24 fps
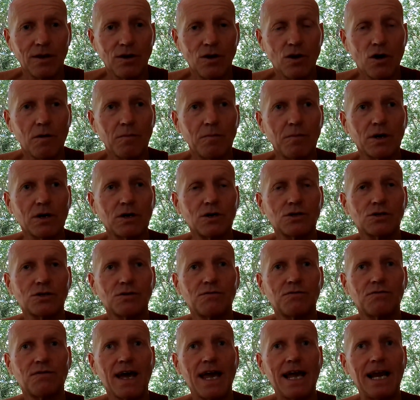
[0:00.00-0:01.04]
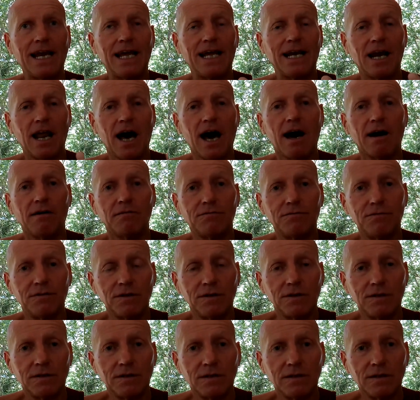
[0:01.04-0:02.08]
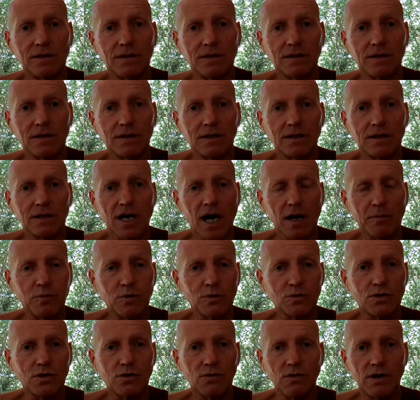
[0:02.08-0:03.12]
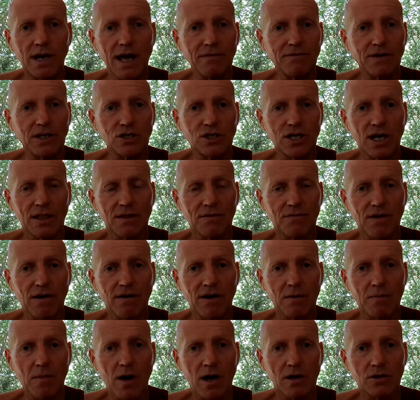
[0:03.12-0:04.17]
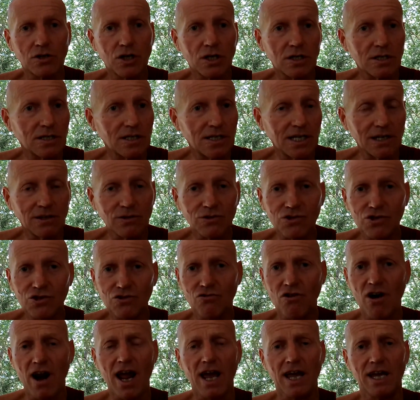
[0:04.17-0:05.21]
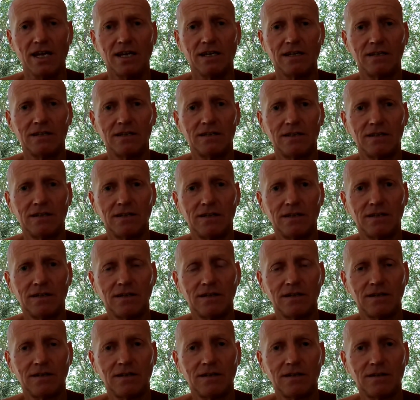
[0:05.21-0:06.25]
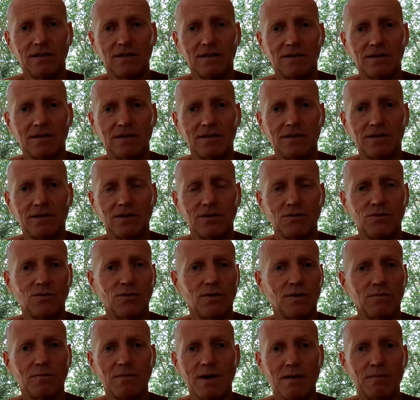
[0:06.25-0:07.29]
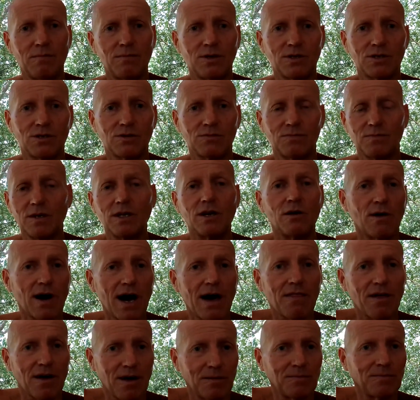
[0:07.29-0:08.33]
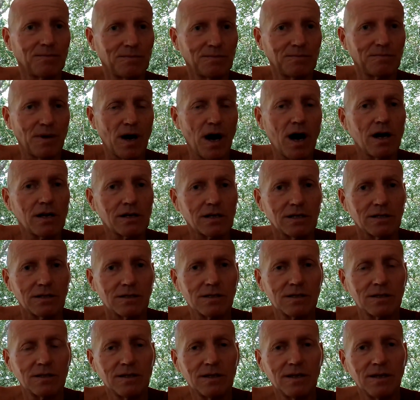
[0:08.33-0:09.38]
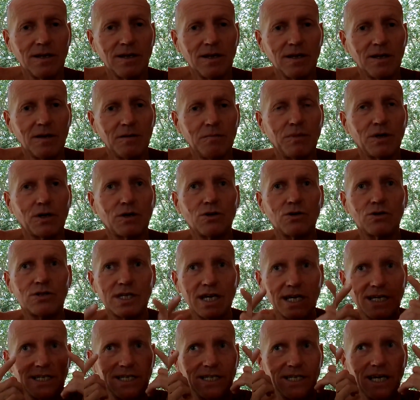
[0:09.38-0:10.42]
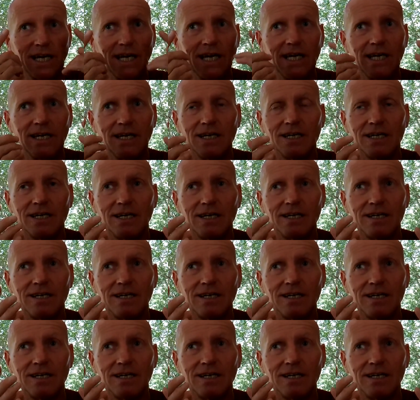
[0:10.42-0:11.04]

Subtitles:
Not because of failing love. Couples who love each other very much still stray to members, you know, other partners, because they see